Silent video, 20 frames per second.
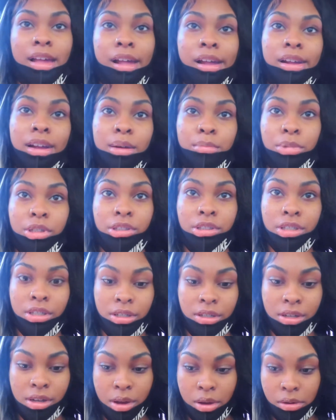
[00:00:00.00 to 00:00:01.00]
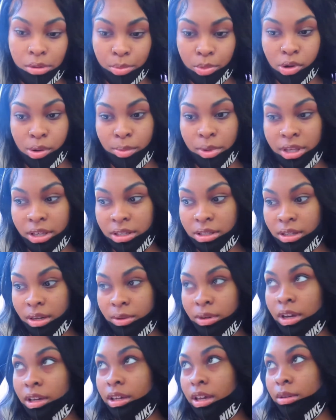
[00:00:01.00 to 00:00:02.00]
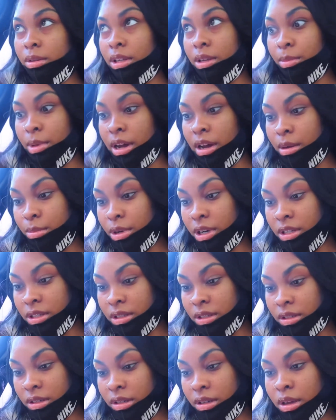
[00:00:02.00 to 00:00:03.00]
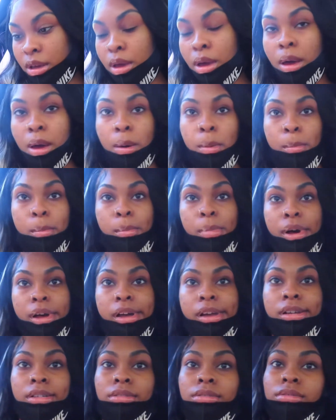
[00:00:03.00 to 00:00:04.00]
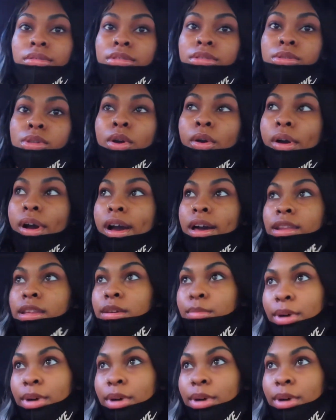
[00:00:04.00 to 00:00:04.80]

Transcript: I booked her an appointment yesterday when I came to get my eyebrows done. But you know, I need